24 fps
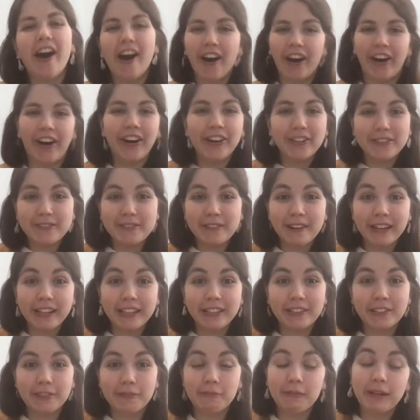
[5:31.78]
All
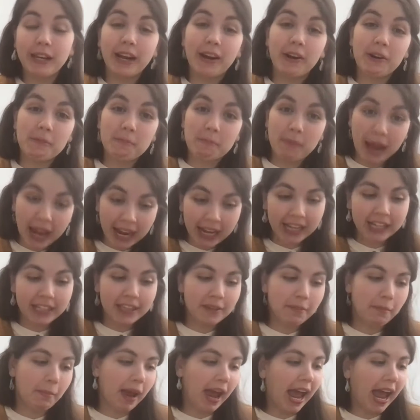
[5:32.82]
right, we are back in the
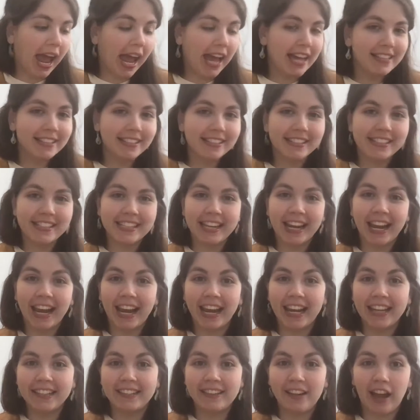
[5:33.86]
past
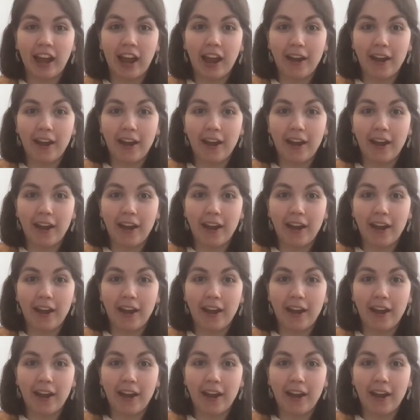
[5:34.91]
and